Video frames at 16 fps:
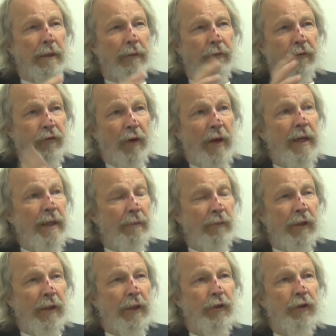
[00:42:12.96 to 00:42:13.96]

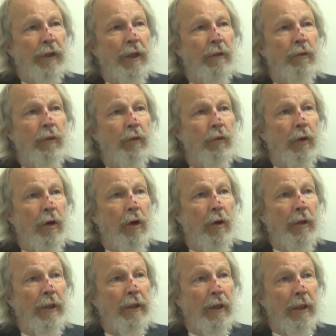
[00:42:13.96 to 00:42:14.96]
framed this so we're
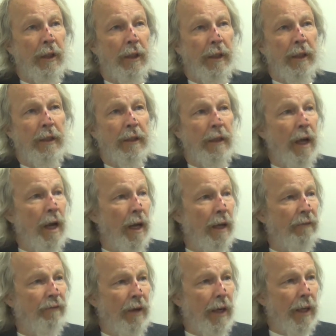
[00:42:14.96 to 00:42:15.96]
only going to let
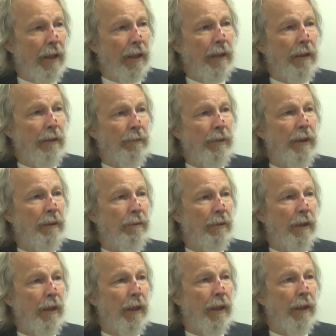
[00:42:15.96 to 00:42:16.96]
nonviolent
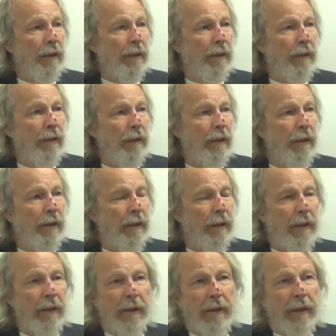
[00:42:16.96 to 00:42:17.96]
people out,
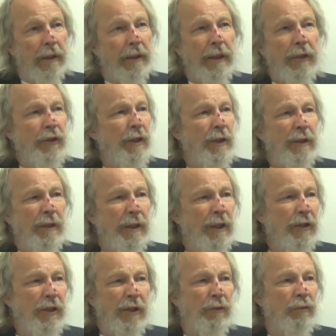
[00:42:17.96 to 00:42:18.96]
and that's just
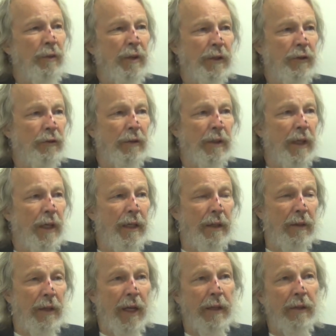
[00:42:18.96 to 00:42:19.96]
that's just really truly I
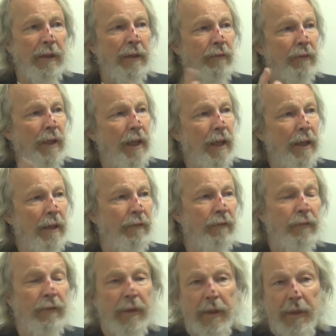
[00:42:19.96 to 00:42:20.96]
don't I don't even have